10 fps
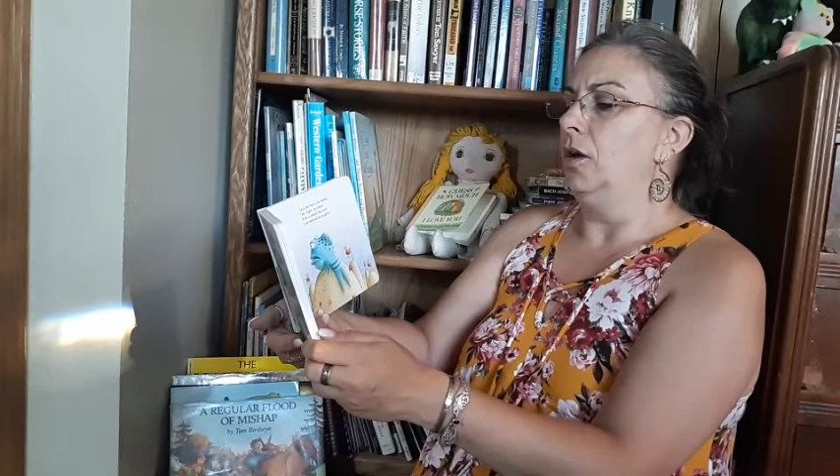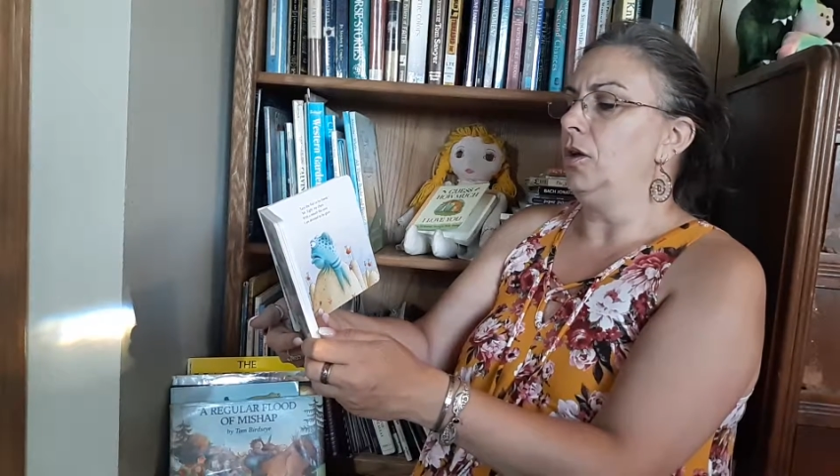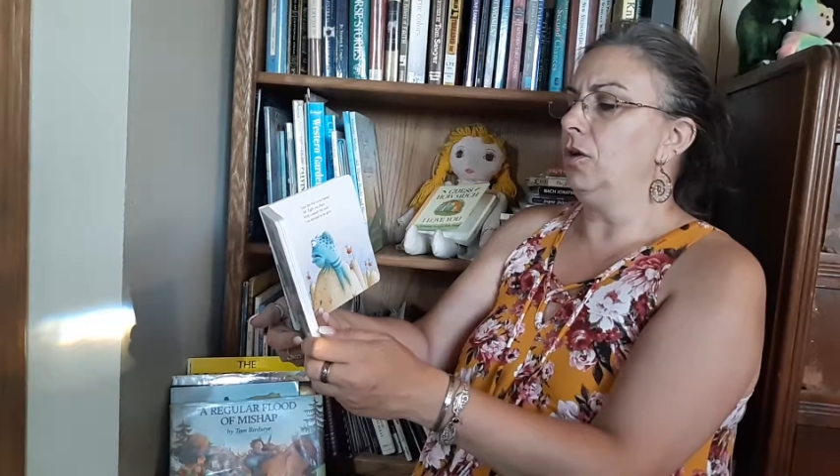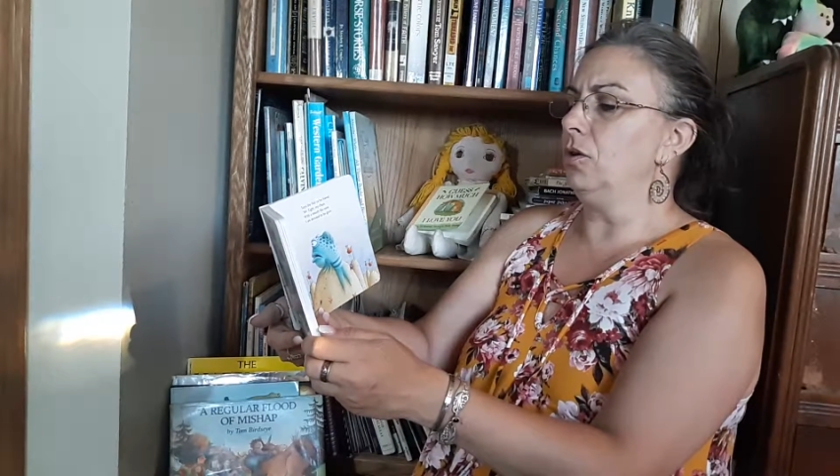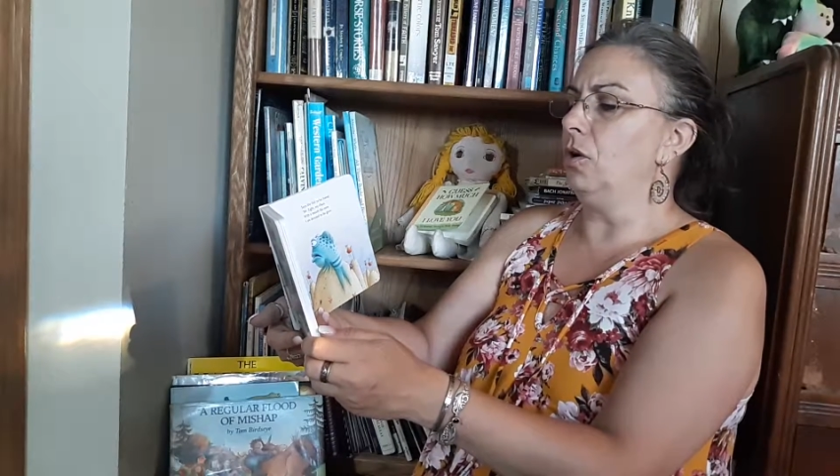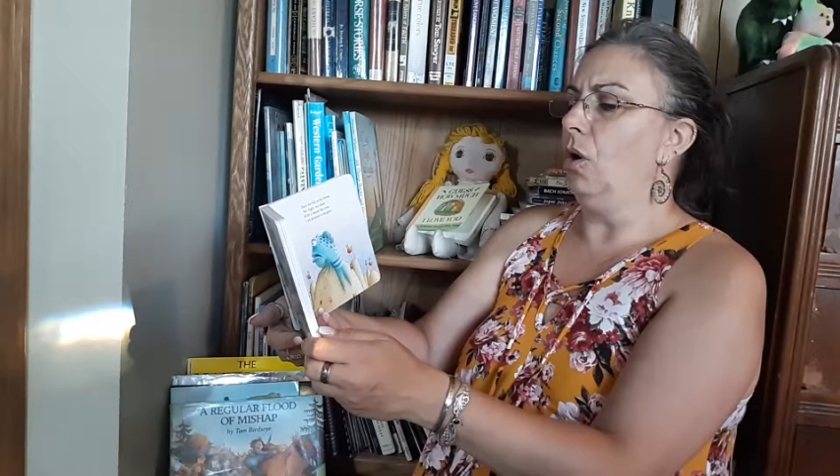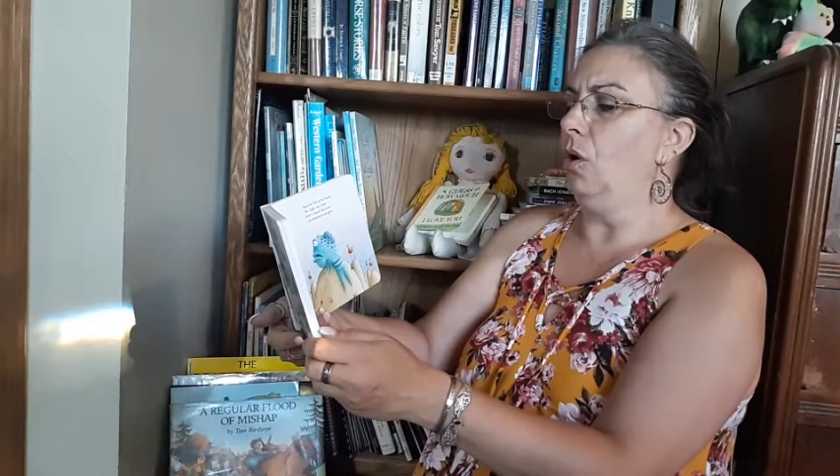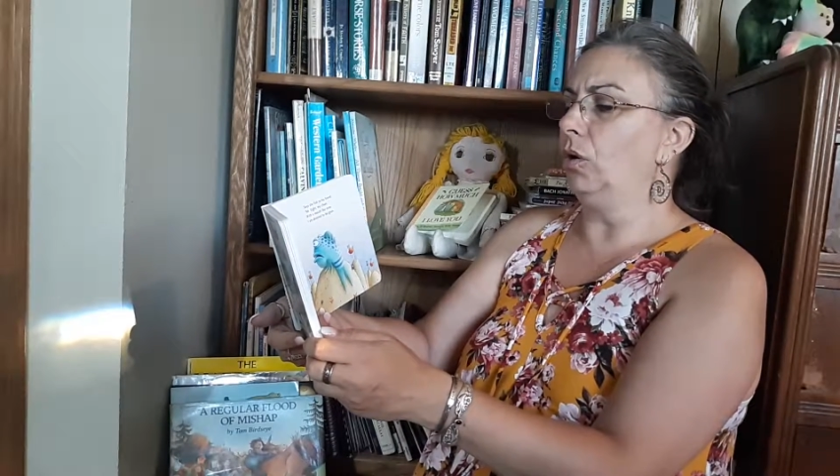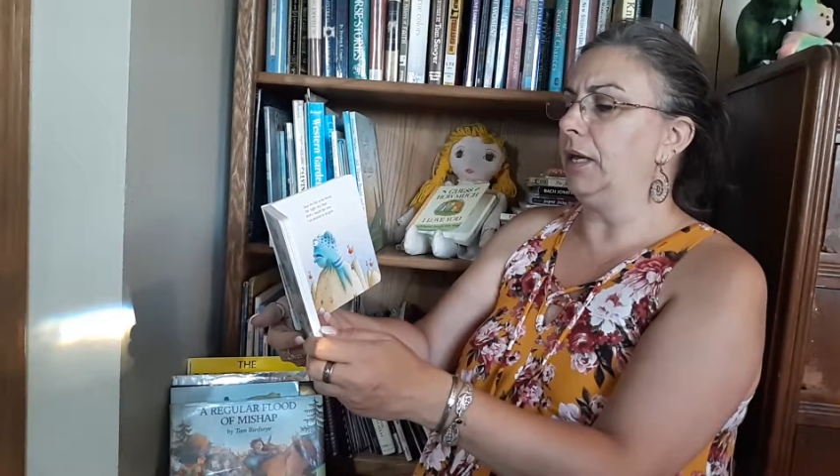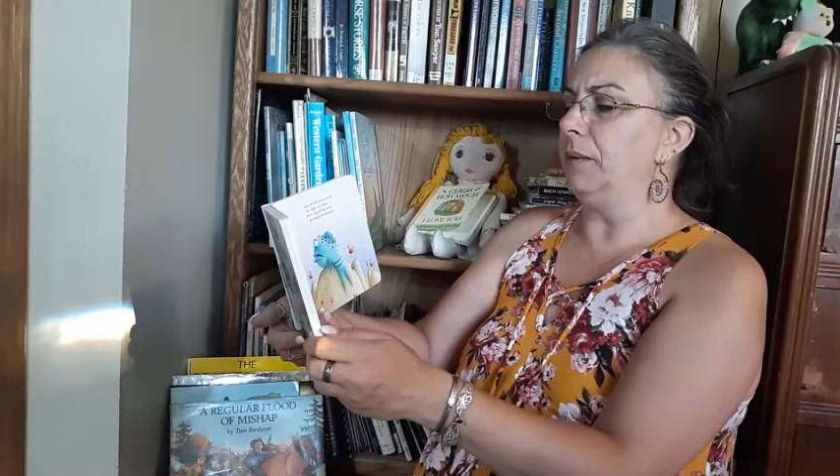Your
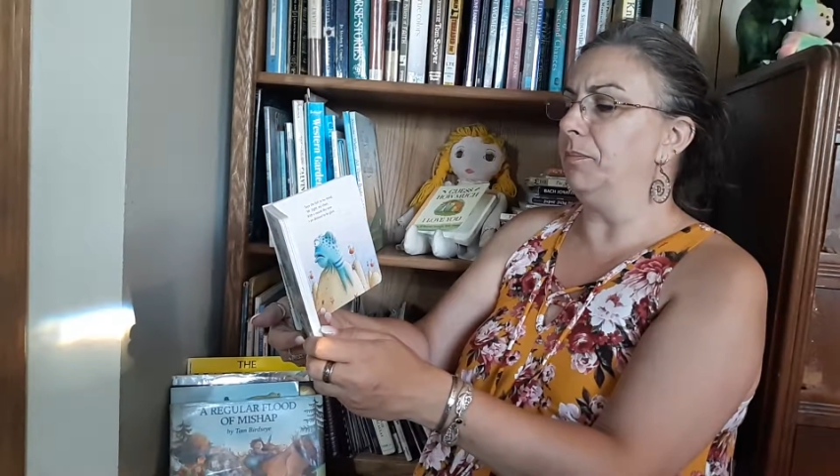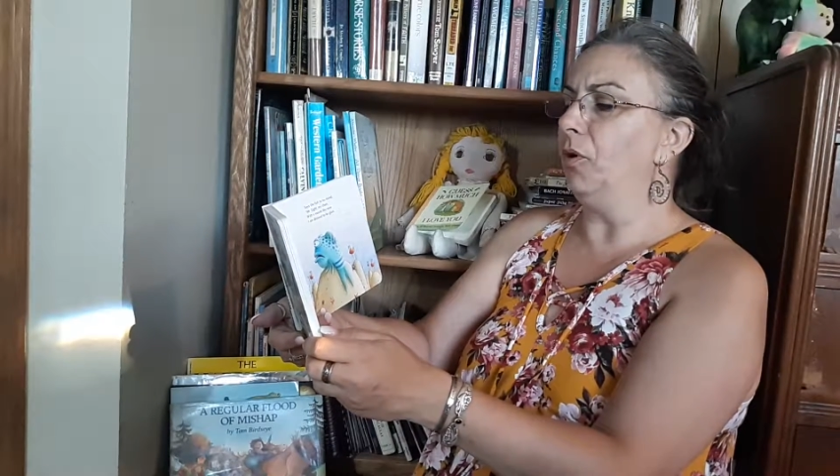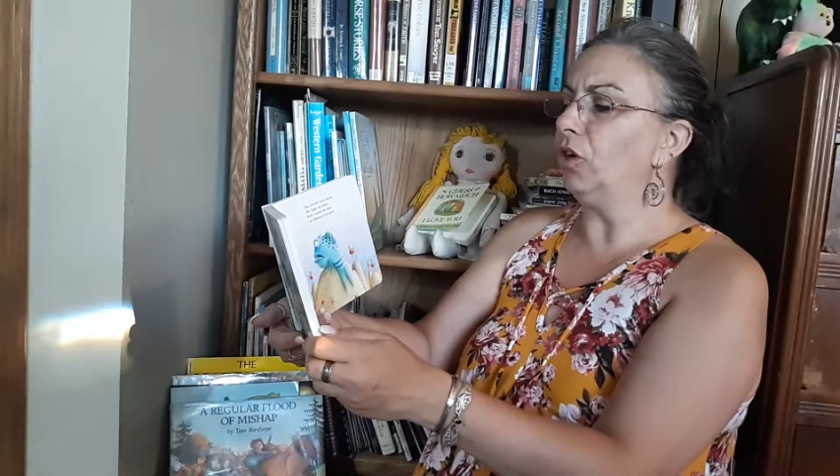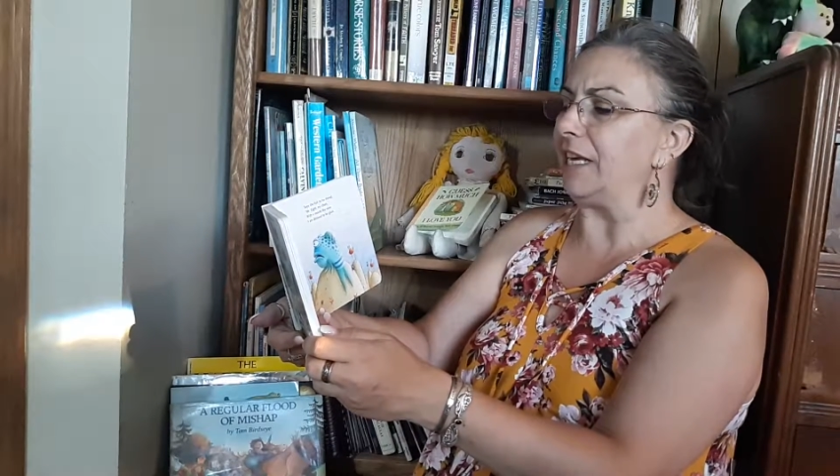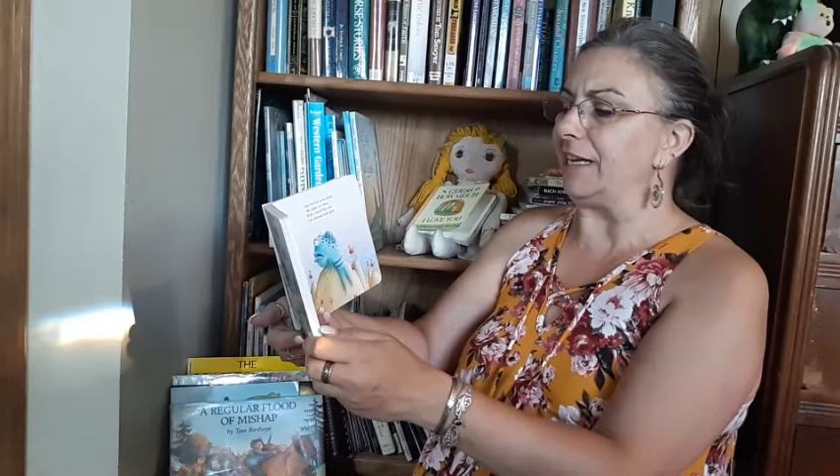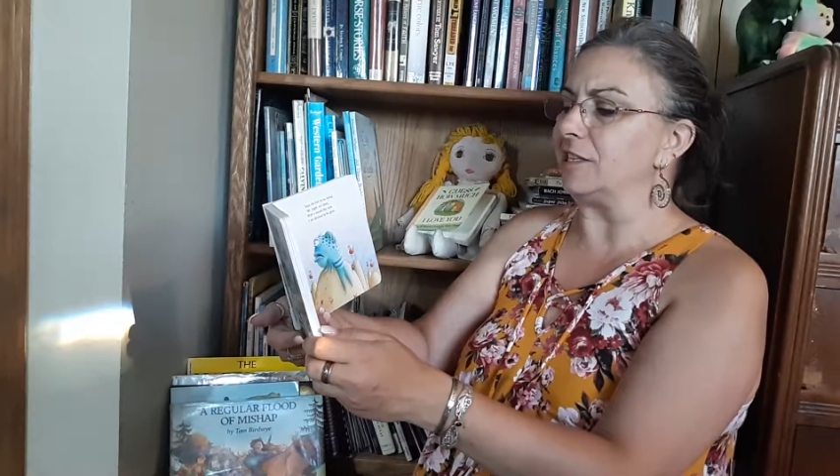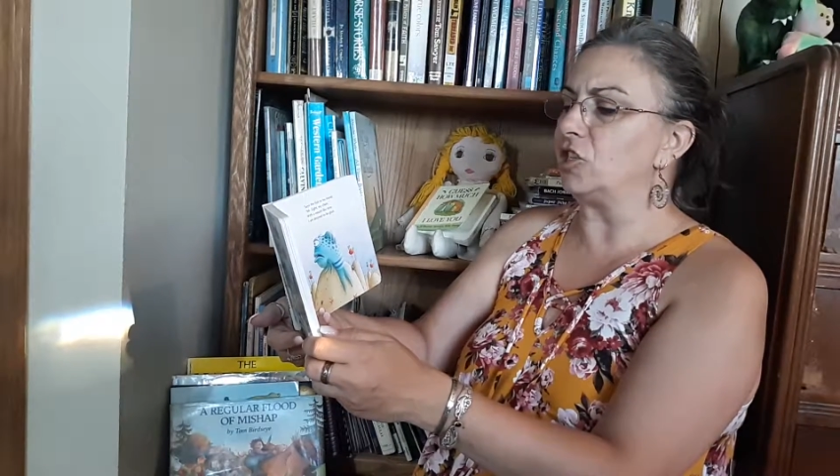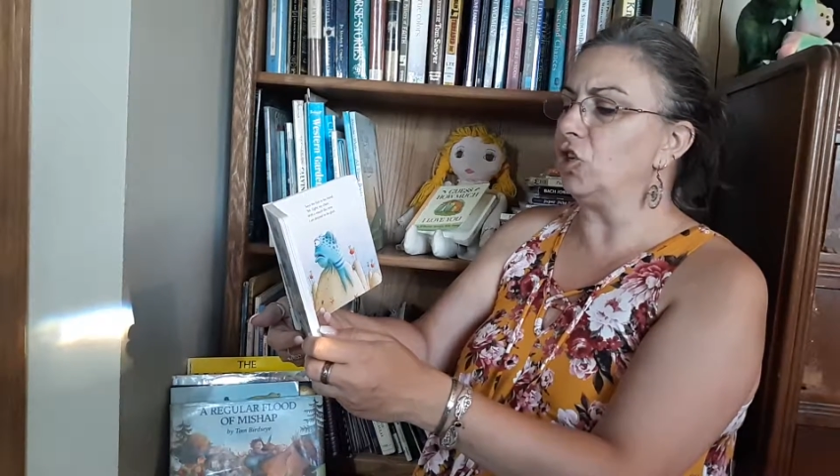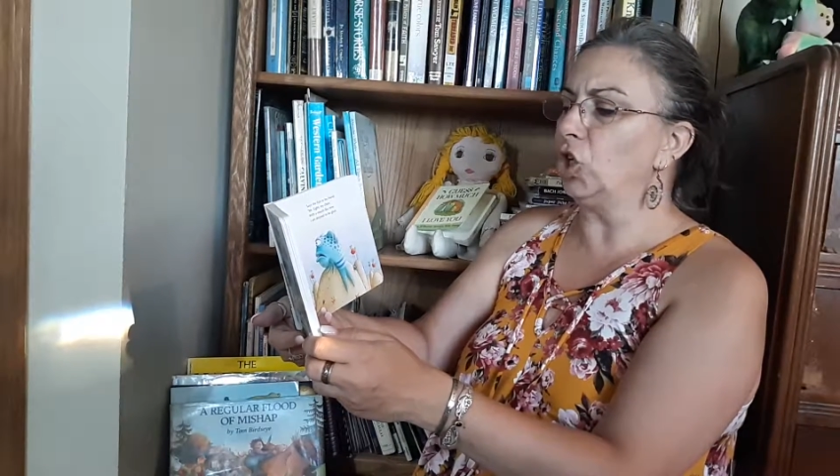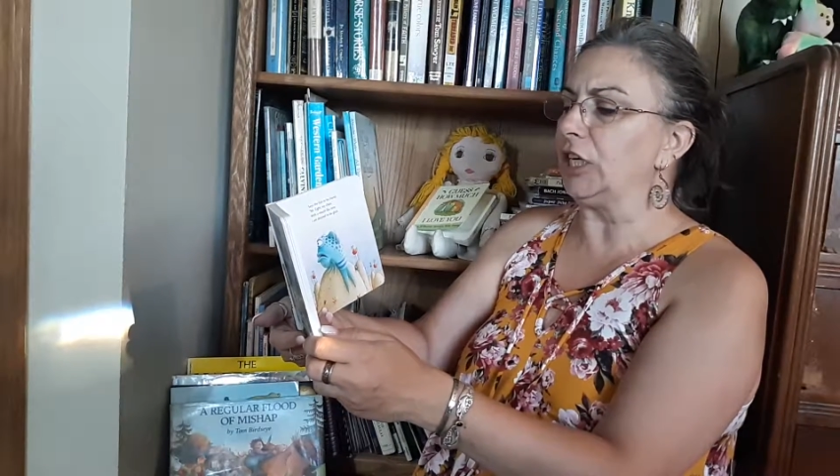hulky bulky
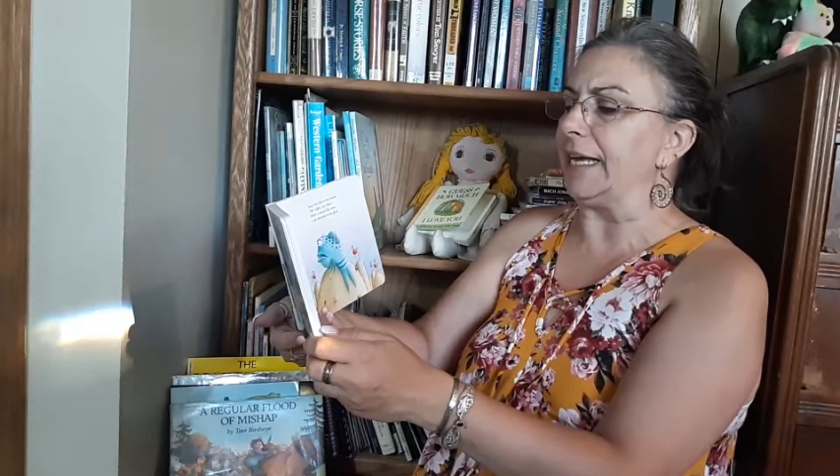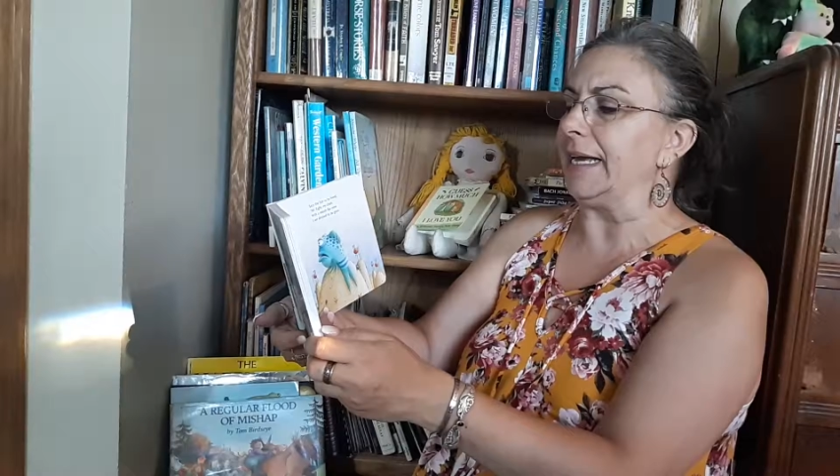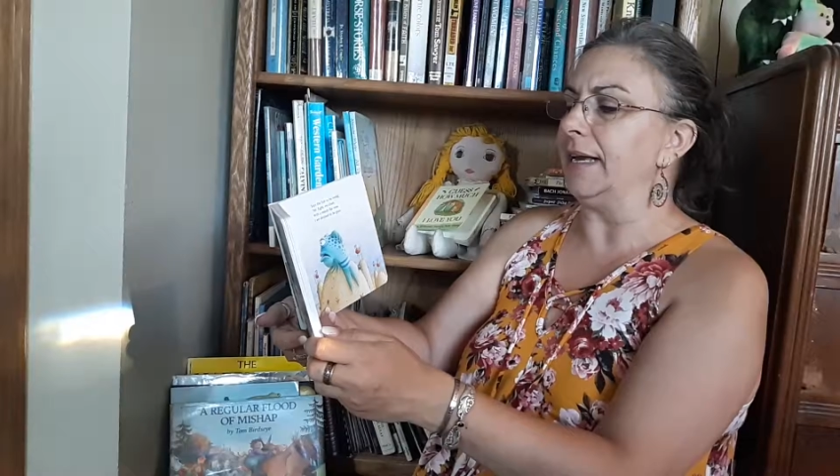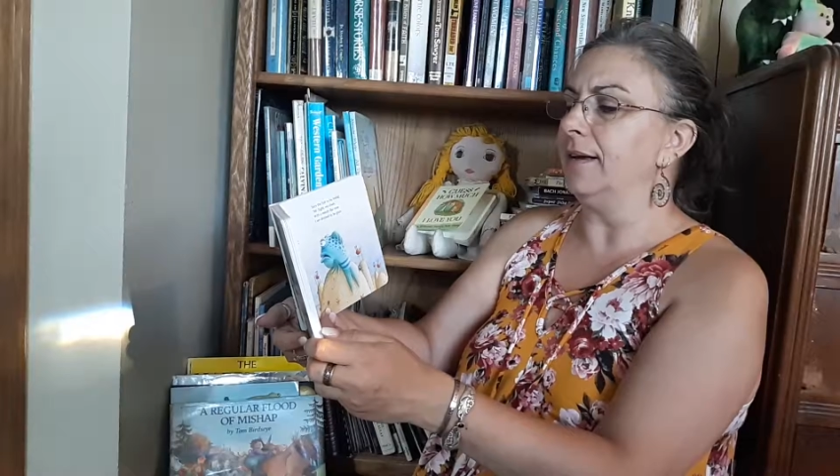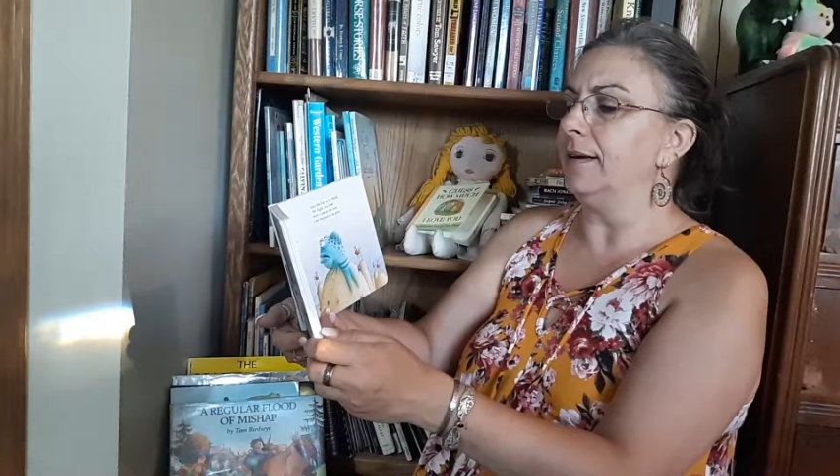sulking